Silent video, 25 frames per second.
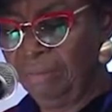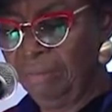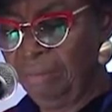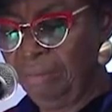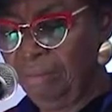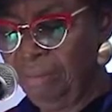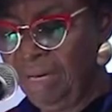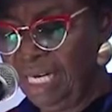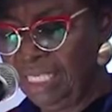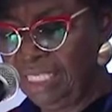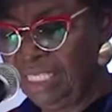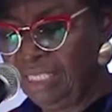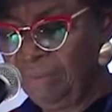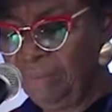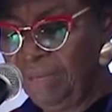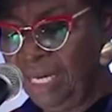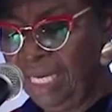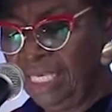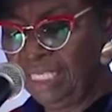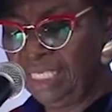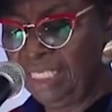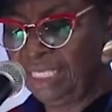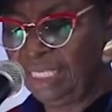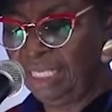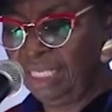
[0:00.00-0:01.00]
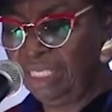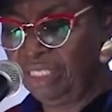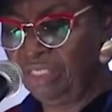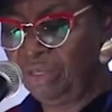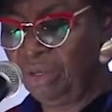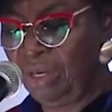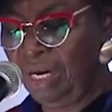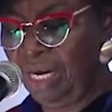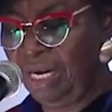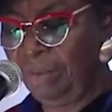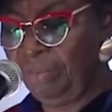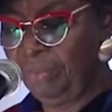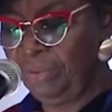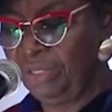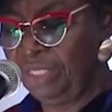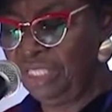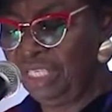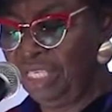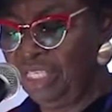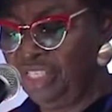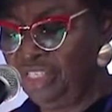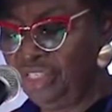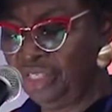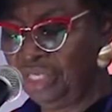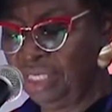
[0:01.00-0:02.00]
maximize his or her
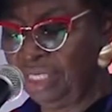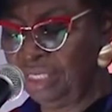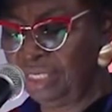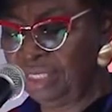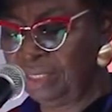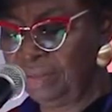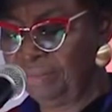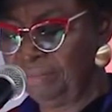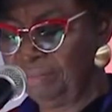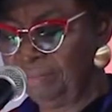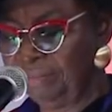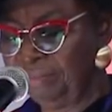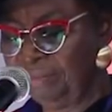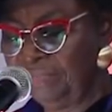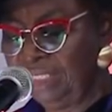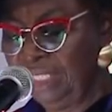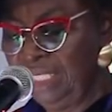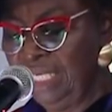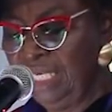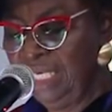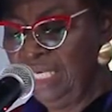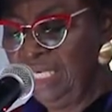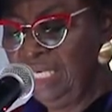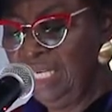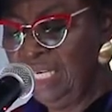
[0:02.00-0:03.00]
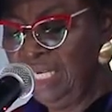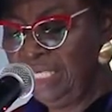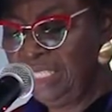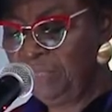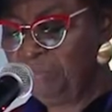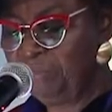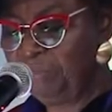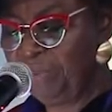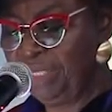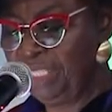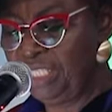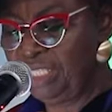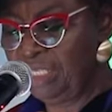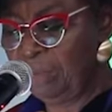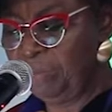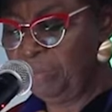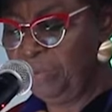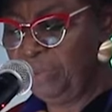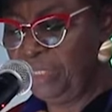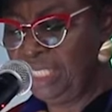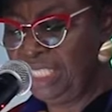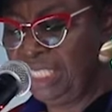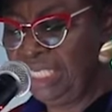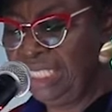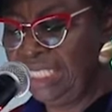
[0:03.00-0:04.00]
potentials. This
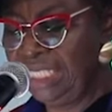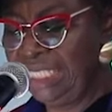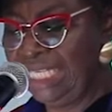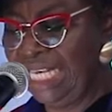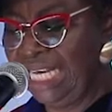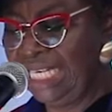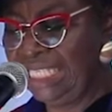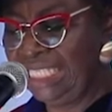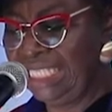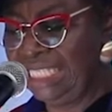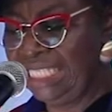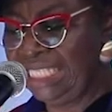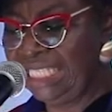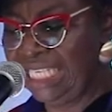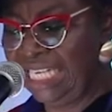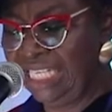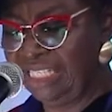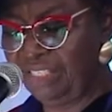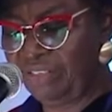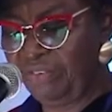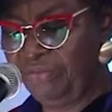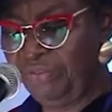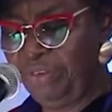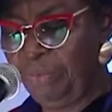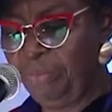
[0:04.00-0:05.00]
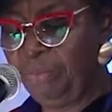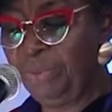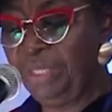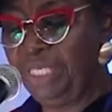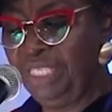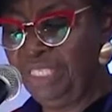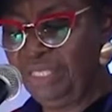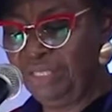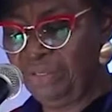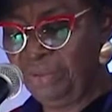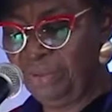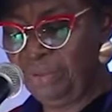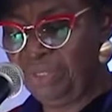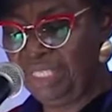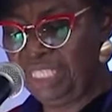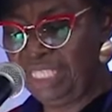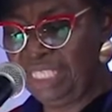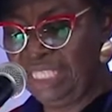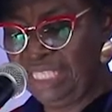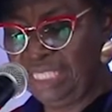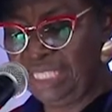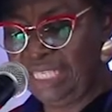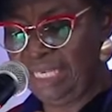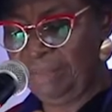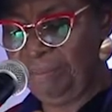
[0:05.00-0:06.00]
presupposes the existence of a political
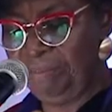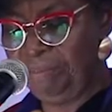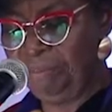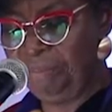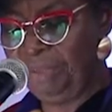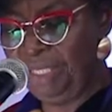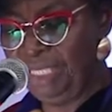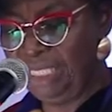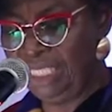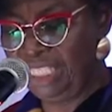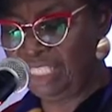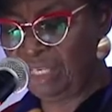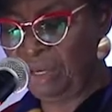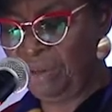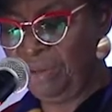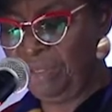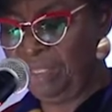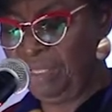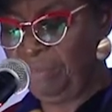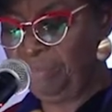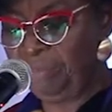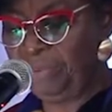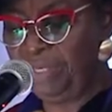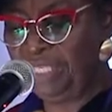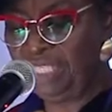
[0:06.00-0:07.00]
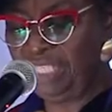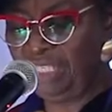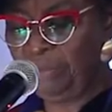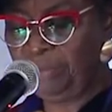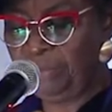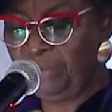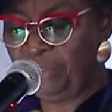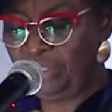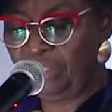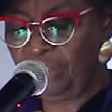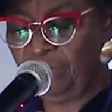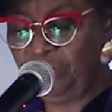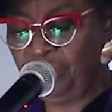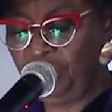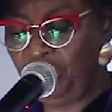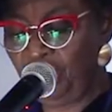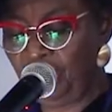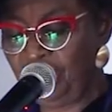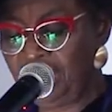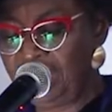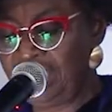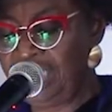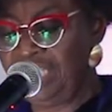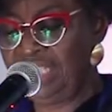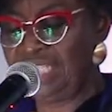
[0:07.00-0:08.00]
system built on the principles of
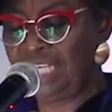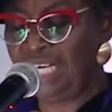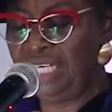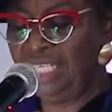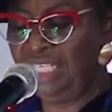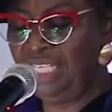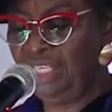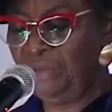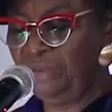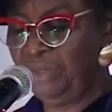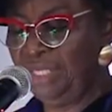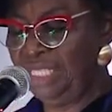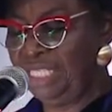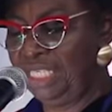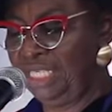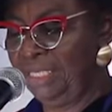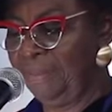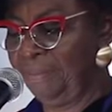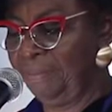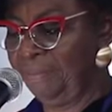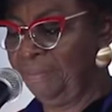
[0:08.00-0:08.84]
justice and equity.